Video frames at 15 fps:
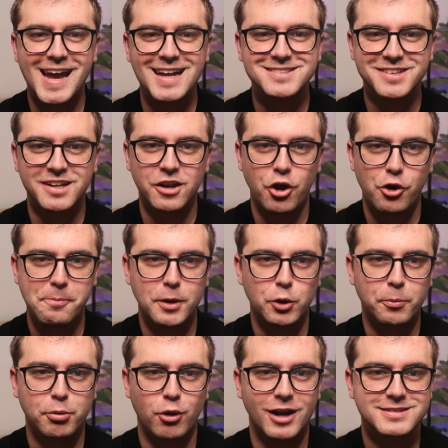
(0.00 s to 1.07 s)
Against a low
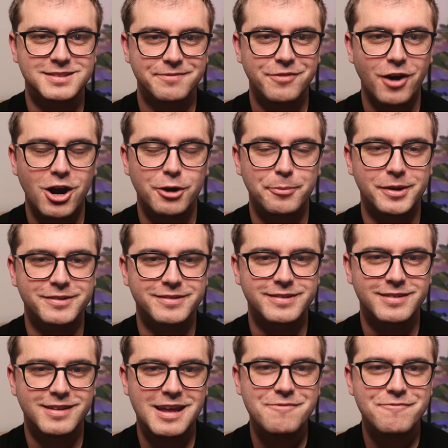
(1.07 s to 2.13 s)
milk price
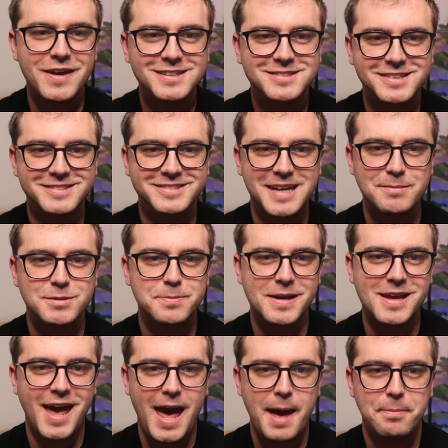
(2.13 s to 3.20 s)
environment, investors seem to
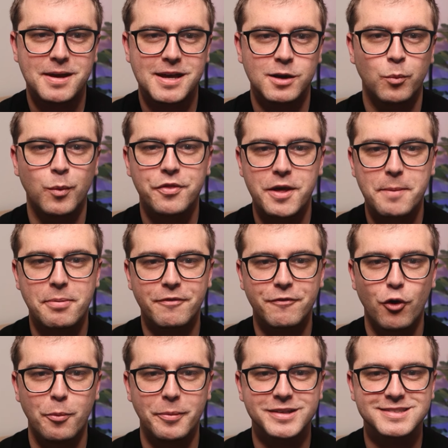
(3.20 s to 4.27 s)
be happy with their
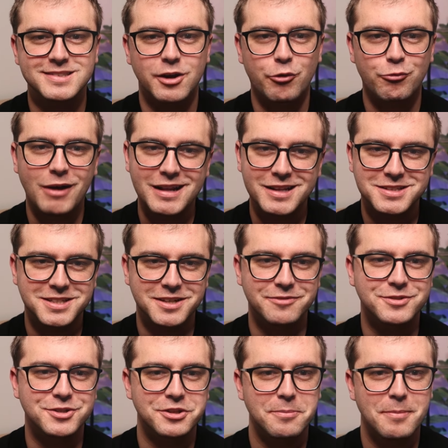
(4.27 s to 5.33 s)
performance
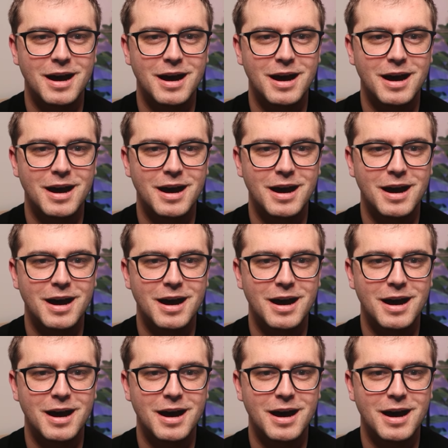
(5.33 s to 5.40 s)
relative to the